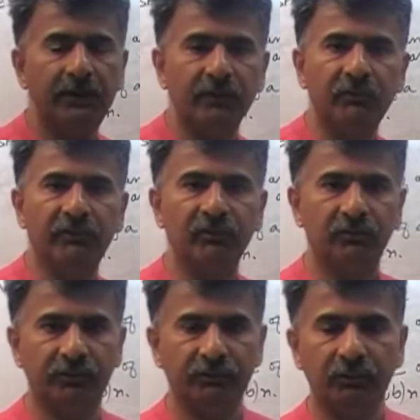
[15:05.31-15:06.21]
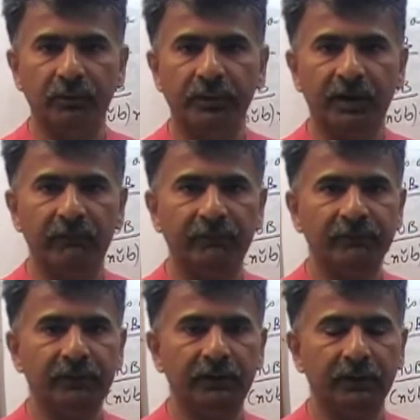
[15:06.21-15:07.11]
I do face-to-face -face tutoring,
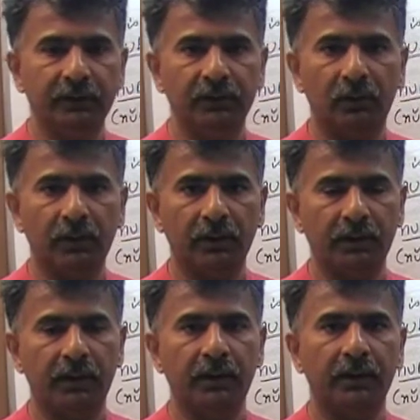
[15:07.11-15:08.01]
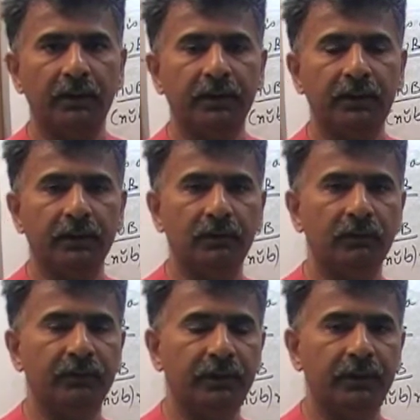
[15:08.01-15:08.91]
obviously, in New York and Connecticut area, in New
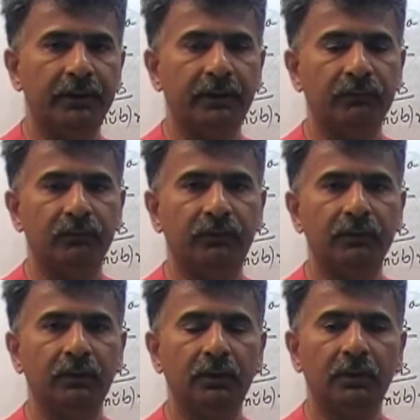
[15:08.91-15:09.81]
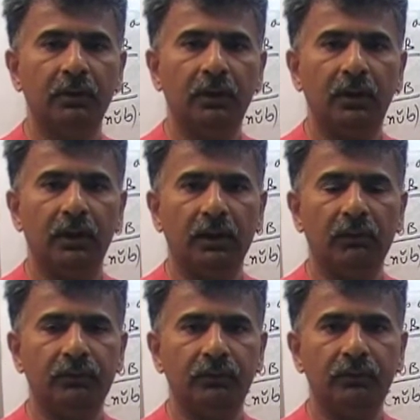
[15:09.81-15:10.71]
York City area and so forth. And I
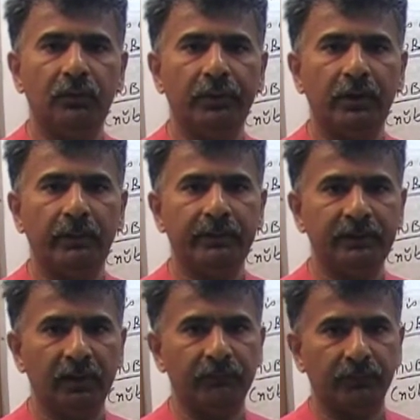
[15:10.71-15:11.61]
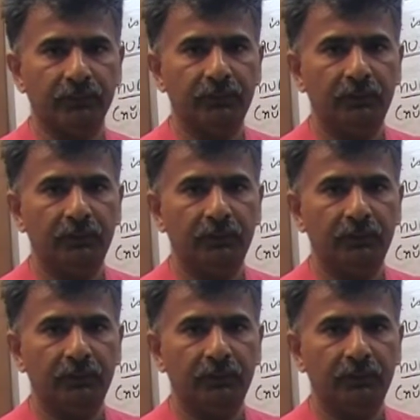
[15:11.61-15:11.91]
also do tutoring over the telephone.